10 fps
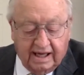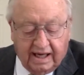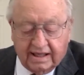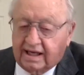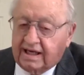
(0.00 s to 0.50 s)

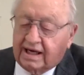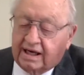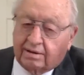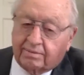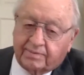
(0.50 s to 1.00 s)
And he
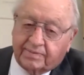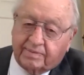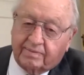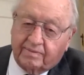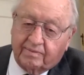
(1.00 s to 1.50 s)
helped
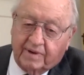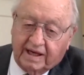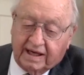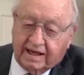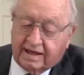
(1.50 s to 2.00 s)

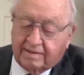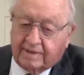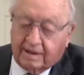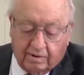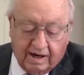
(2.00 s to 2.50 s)
me and
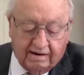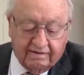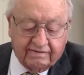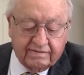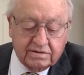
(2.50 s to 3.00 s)
my
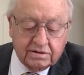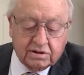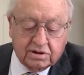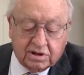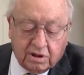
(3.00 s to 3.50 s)
wife
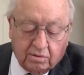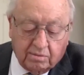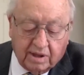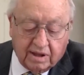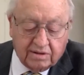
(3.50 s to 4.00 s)
so
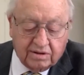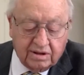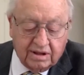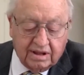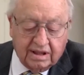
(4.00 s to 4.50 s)
much.
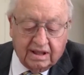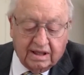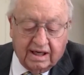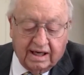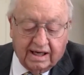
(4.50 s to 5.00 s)

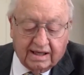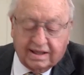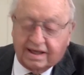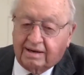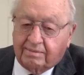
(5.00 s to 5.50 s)

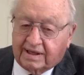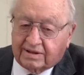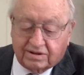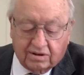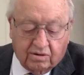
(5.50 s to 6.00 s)
And he
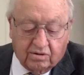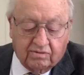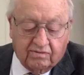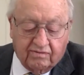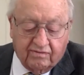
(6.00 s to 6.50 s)
meant
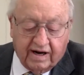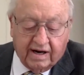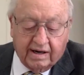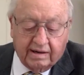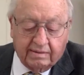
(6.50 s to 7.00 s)
so
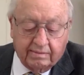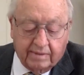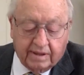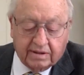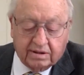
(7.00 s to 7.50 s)
very
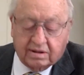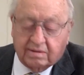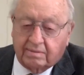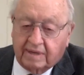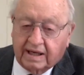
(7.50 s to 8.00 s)
much
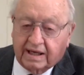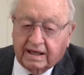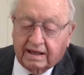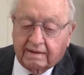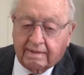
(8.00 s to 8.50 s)
to me.